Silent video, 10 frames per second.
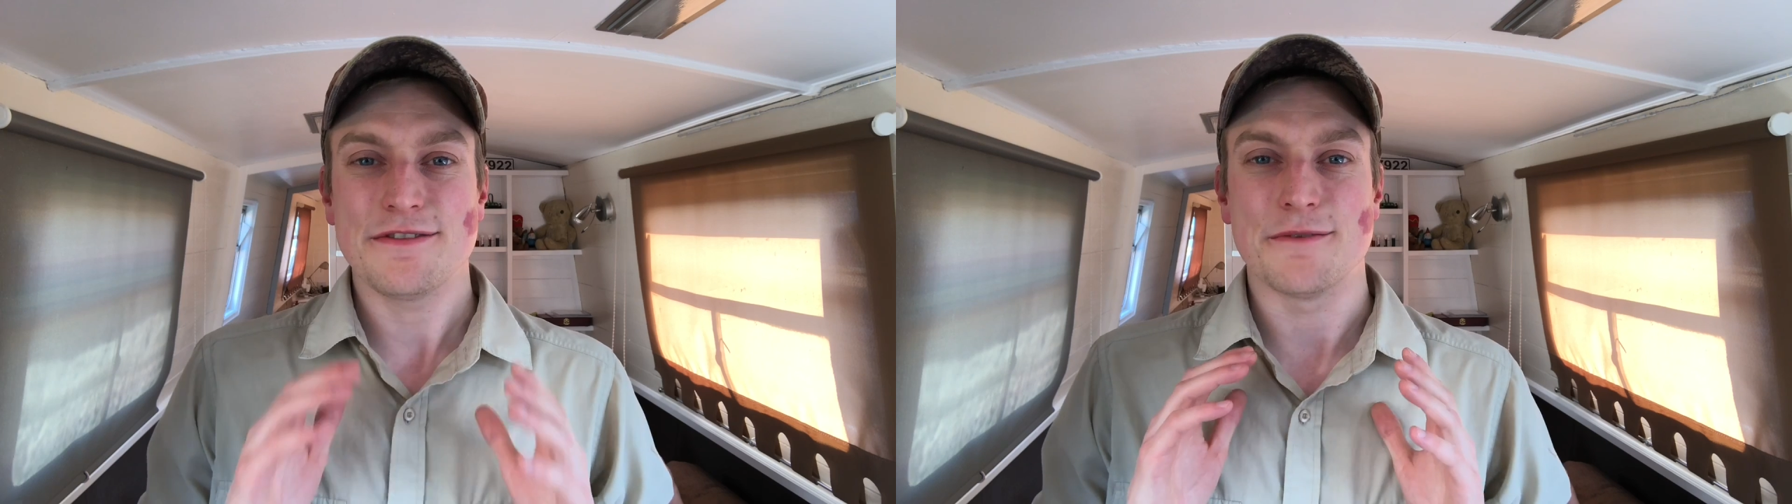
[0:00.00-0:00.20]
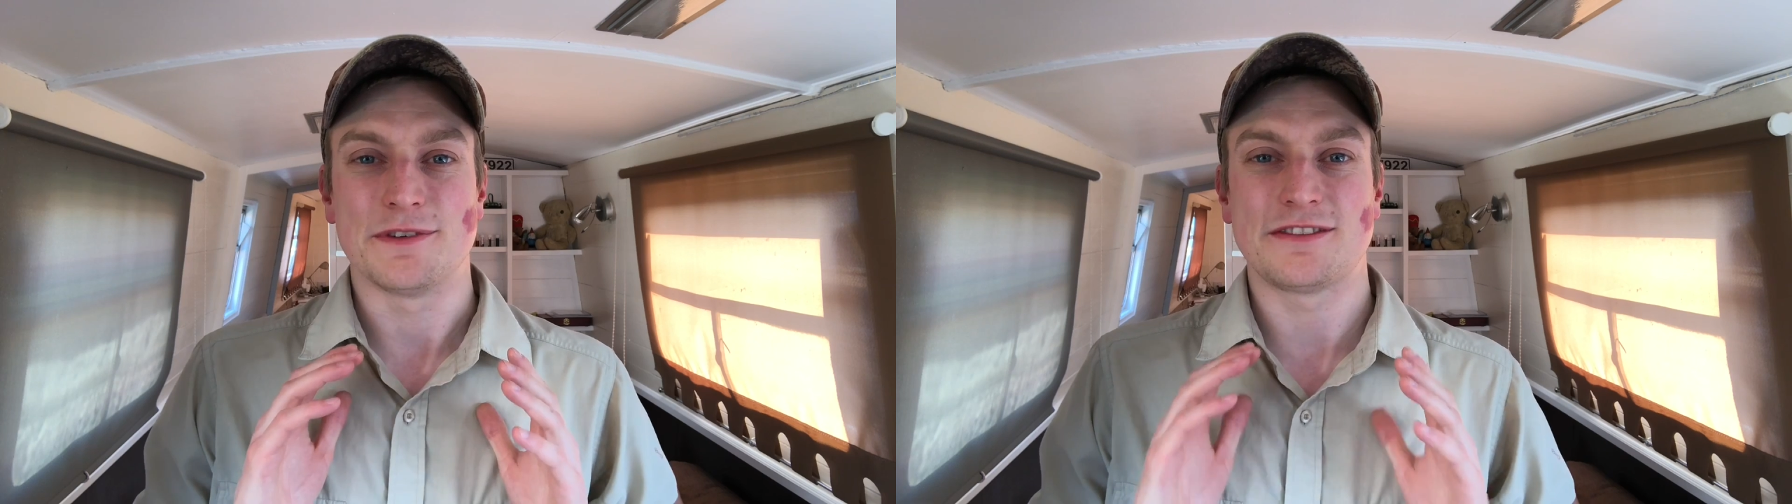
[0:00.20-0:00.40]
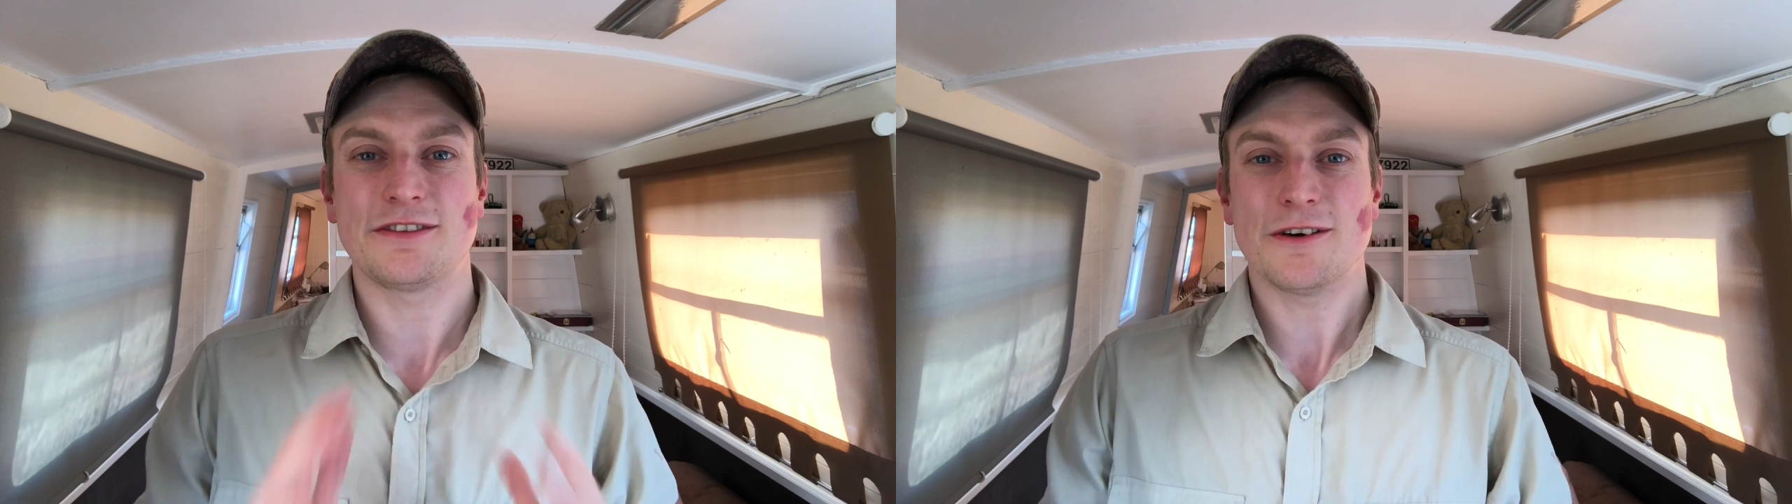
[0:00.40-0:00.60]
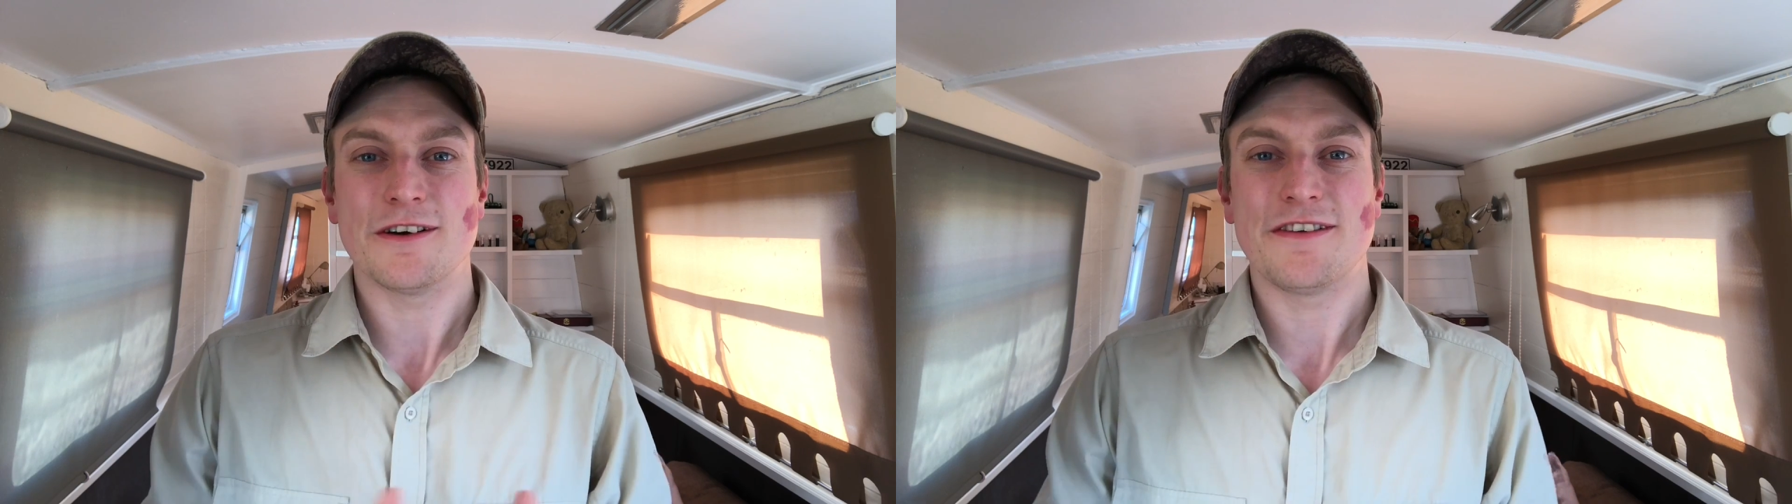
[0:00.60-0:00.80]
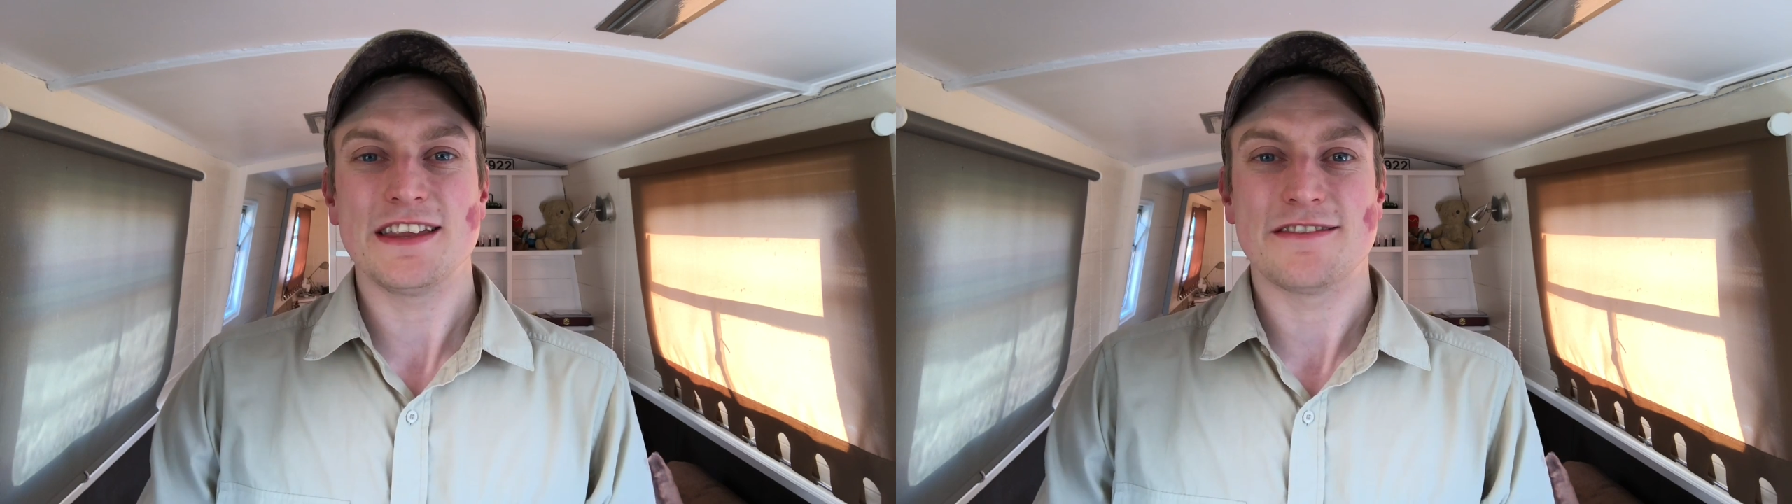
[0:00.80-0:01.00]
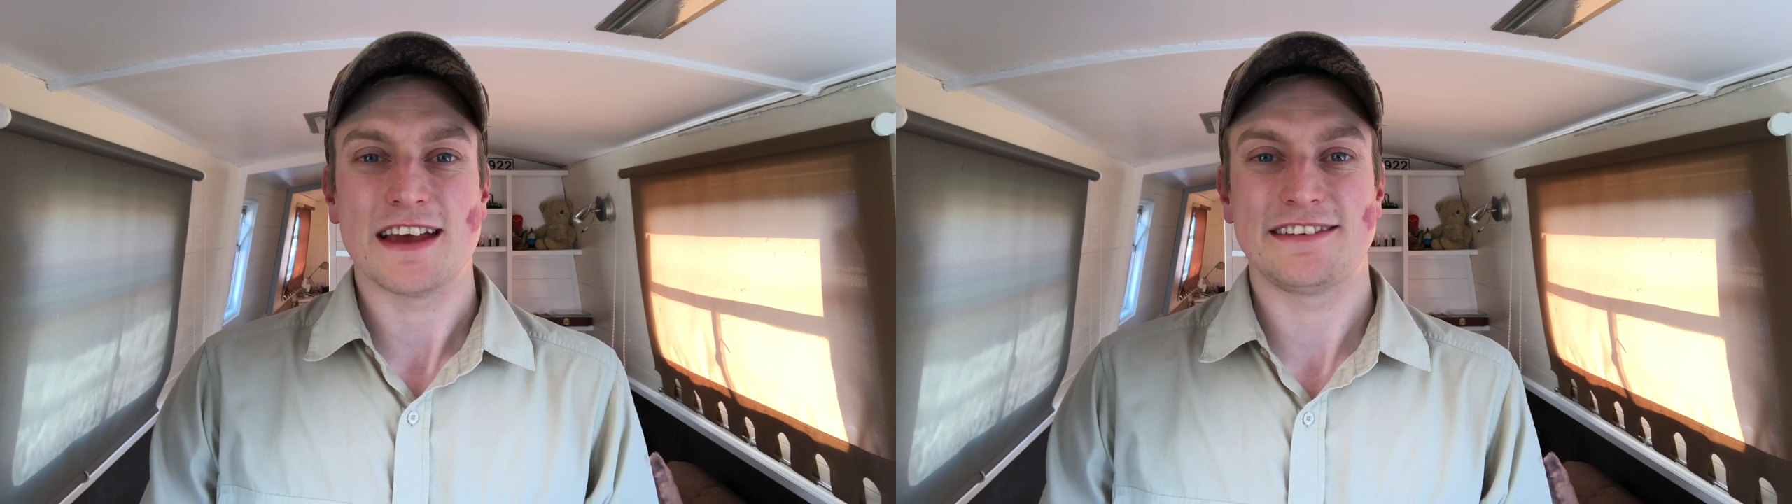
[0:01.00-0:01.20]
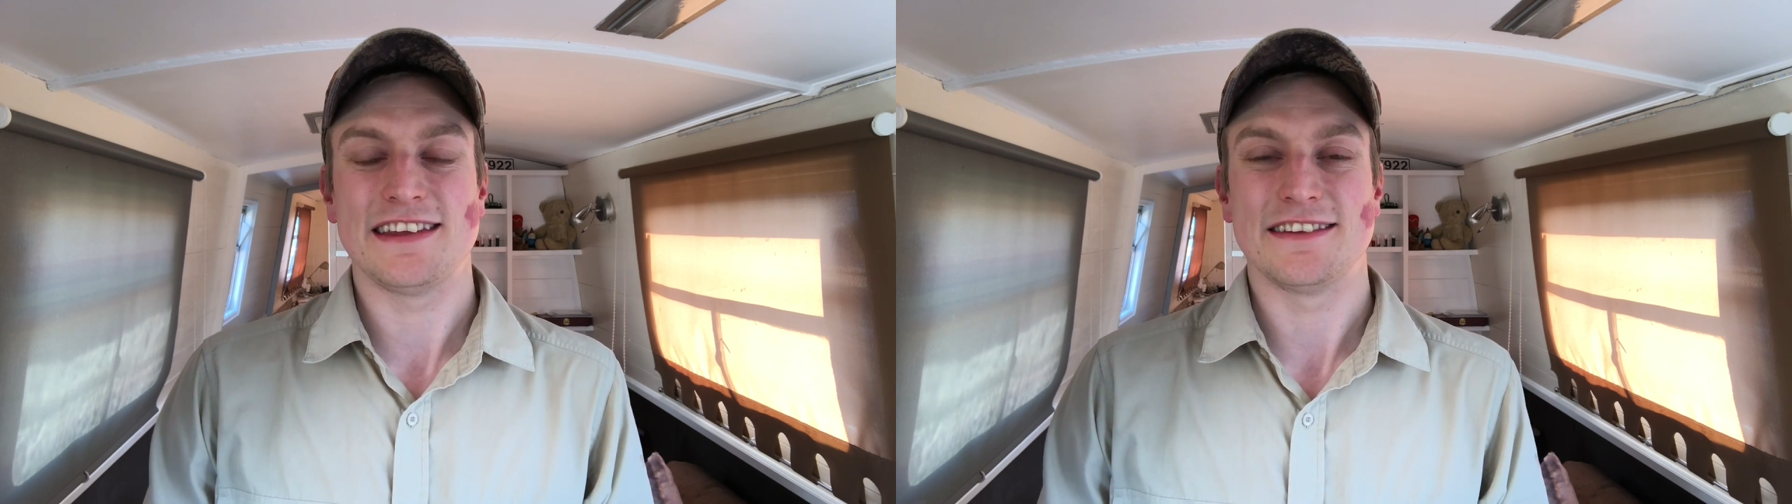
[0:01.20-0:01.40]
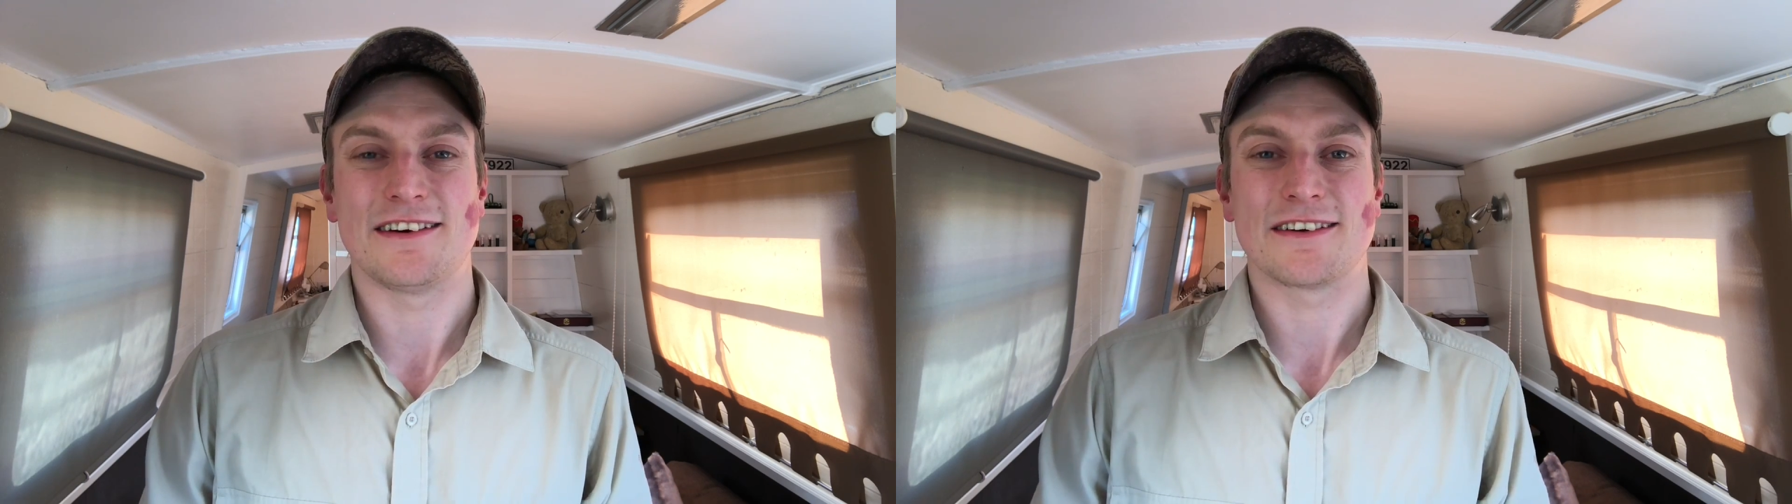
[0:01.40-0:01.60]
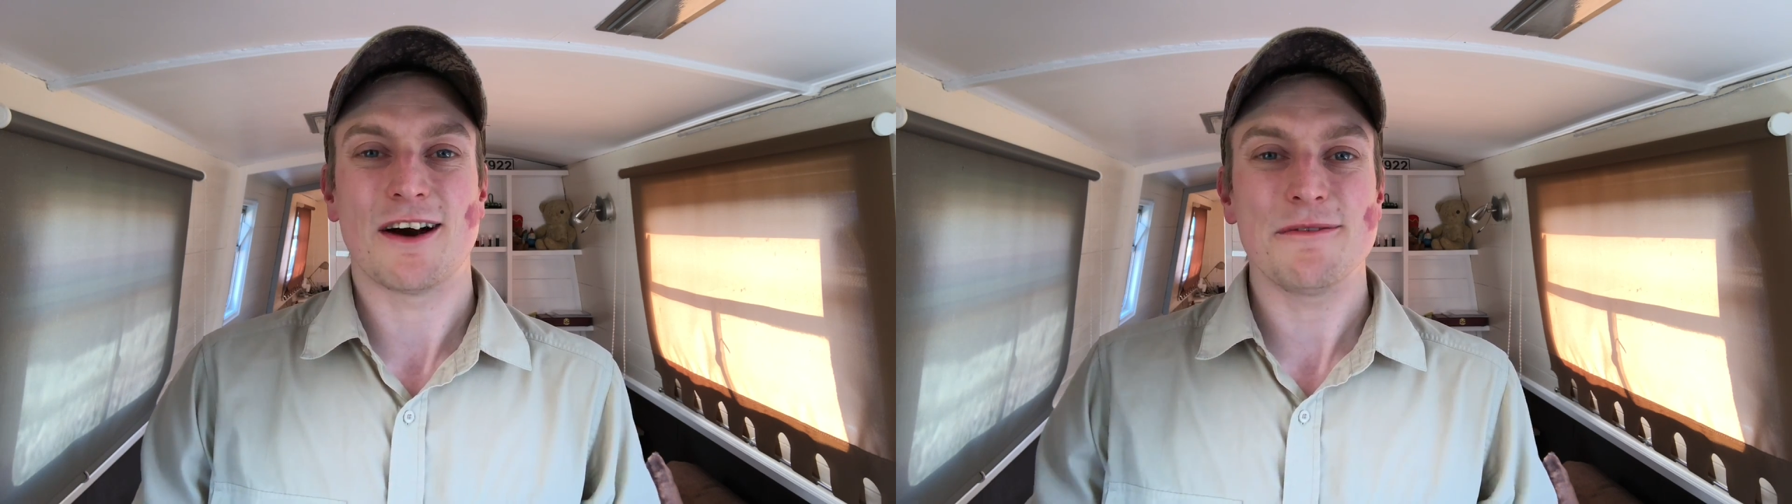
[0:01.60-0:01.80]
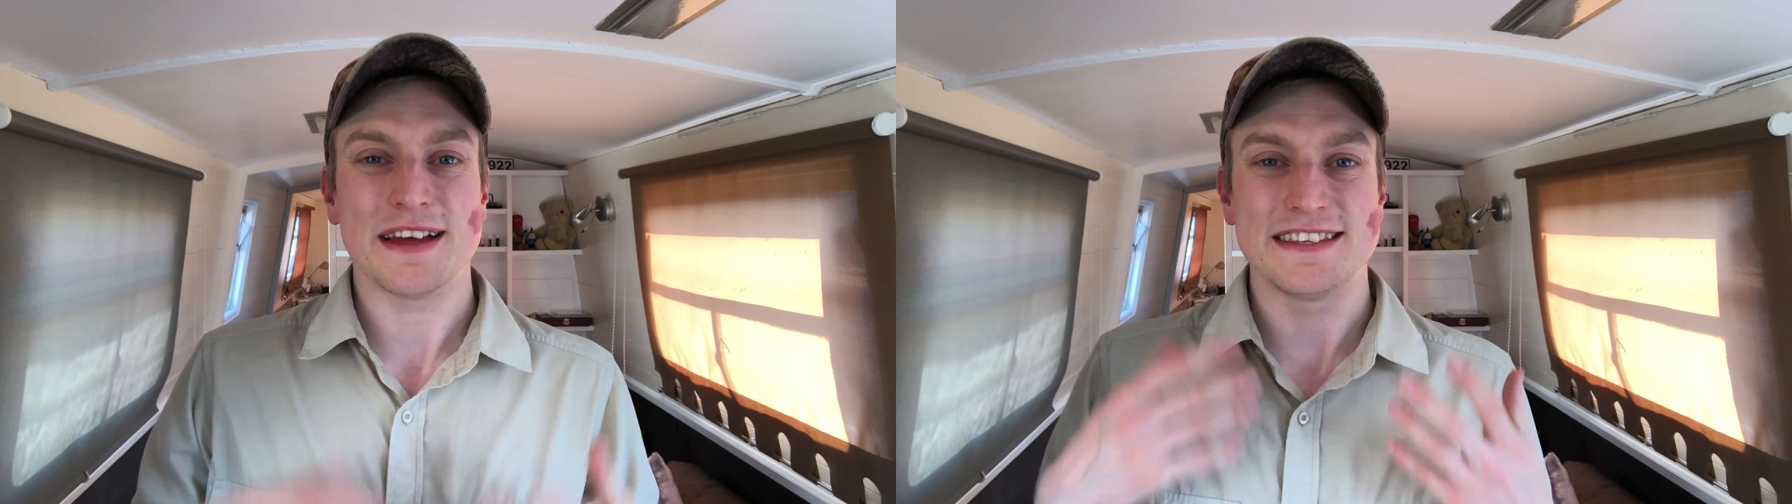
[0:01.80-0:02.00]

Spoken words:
from sortofinteresting.com,